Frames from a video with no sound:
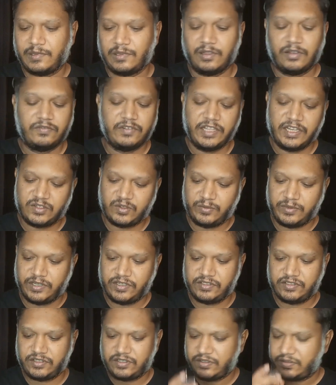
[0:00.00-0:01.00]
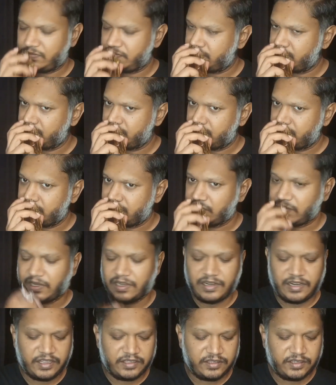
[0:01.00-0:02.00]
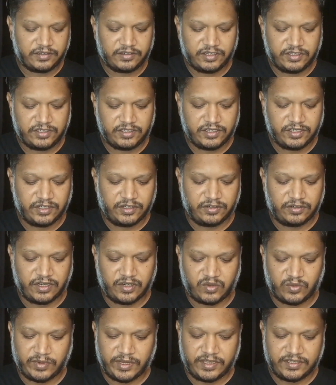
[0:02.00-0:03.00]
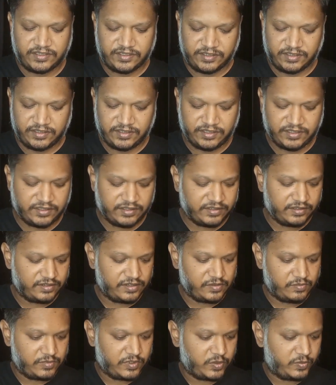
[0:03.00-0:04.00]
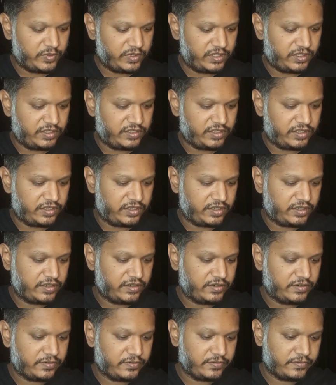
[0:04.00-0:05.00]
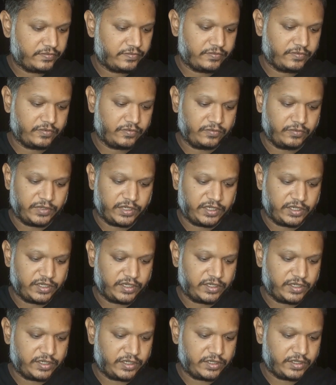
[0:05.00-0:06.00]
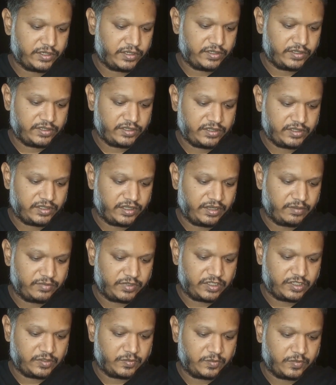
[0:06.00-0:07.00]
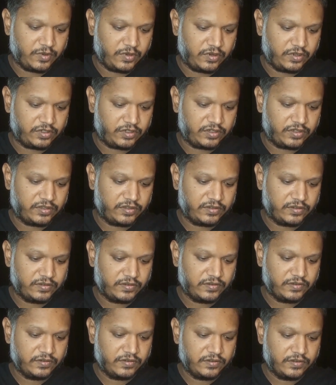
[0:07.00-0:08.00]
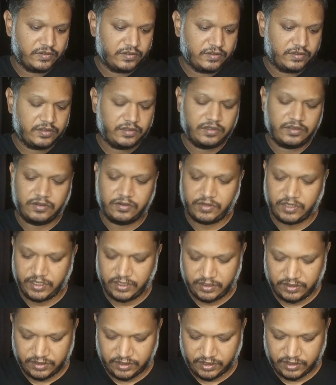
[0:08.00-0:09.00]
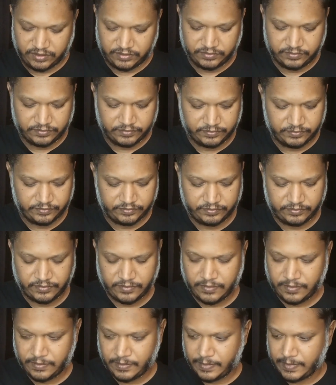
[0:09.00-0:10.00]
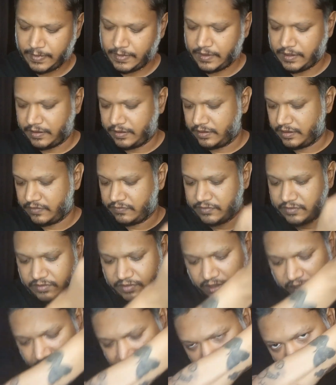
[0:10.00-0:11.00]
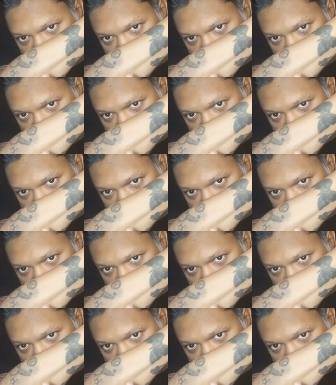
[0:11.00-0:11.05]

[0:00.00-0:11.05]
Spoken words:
Lovely atomizer. I like the Christian Dior atomizers. Let me spray this here. Where is the empty spot? Okay, done. I have the dry